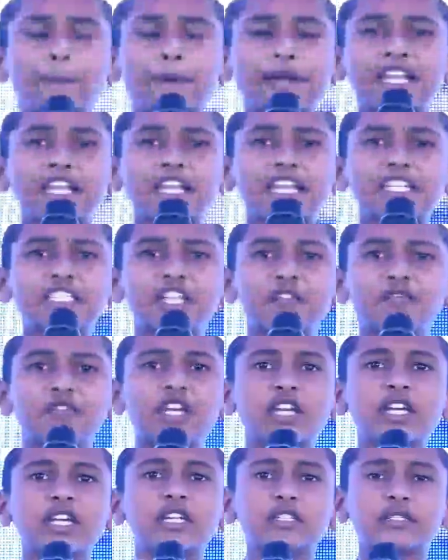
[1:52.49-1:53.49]
layers of
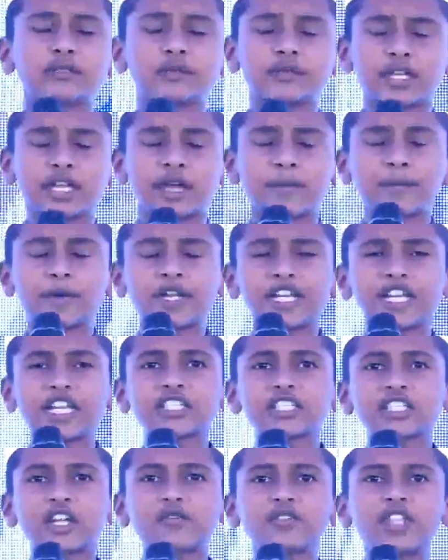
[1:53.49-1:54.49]
the upper
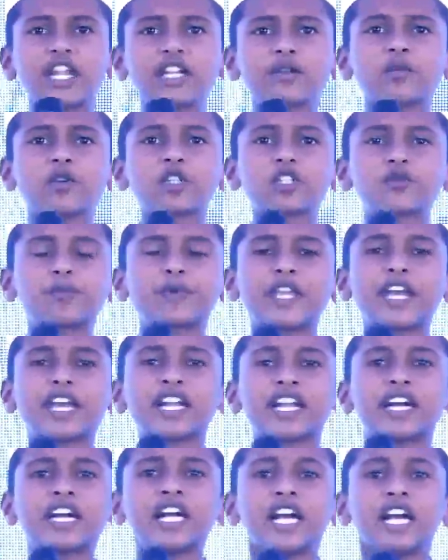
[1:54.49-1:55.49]
layers of the atmosphere
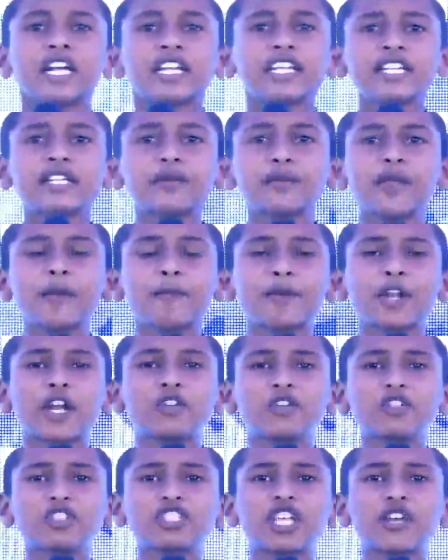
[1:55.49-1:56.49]
it may
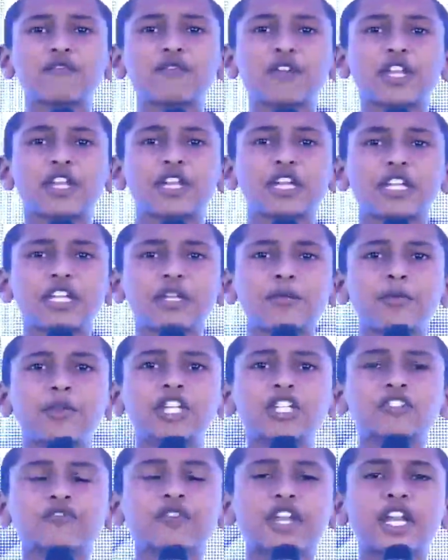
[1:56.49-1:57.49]
produce the ph
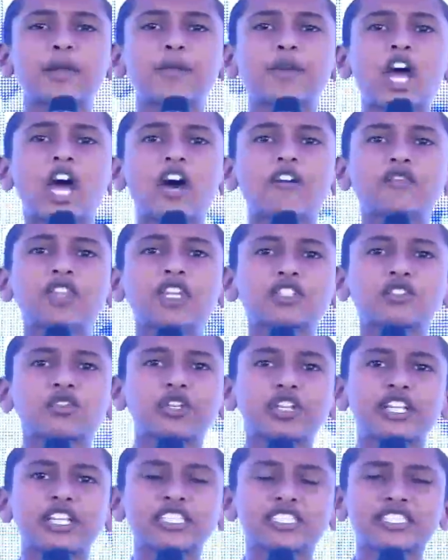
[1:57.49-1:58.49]
luminous phenomena of the
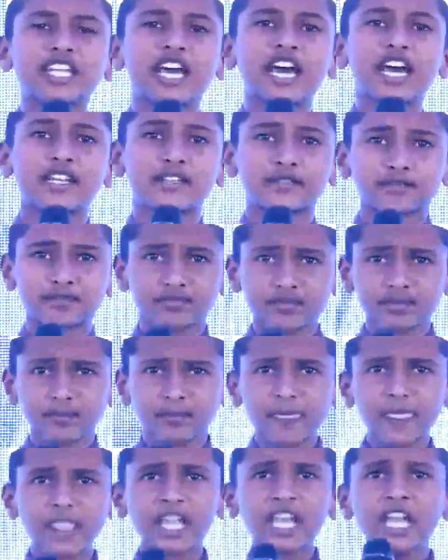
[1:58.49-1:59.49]
shooting star.
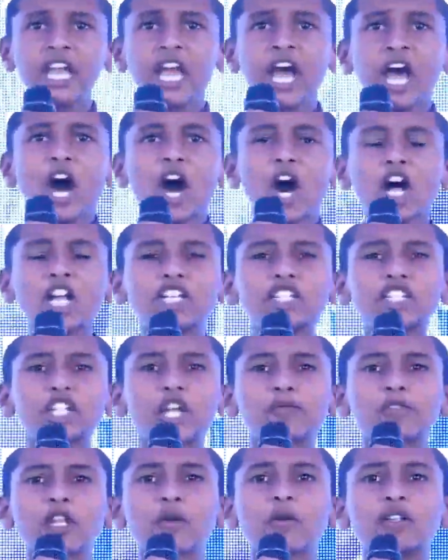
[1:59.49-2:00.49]
All these
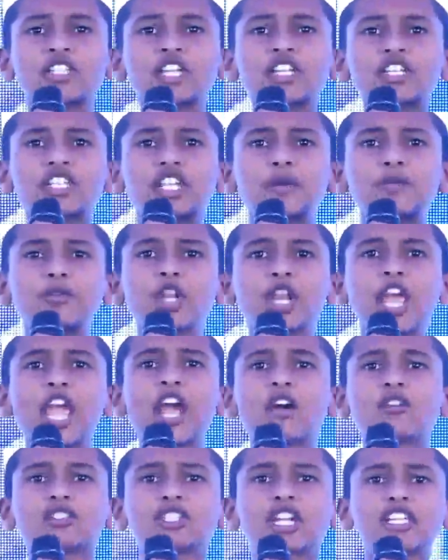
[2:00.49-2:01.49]
observations seem to lie
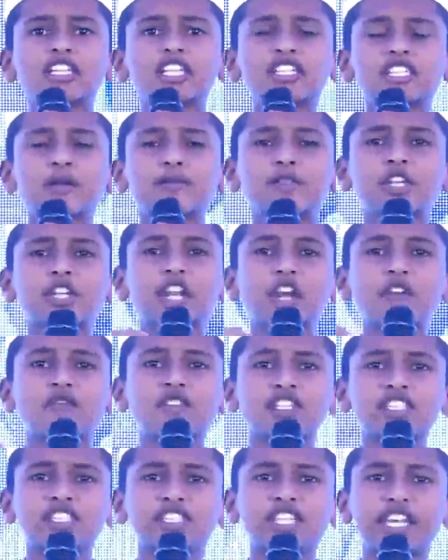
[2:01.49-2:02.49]
outside the subject of
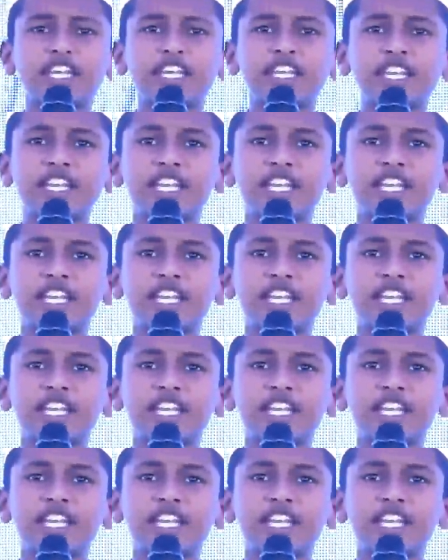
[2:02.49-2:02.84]
this study.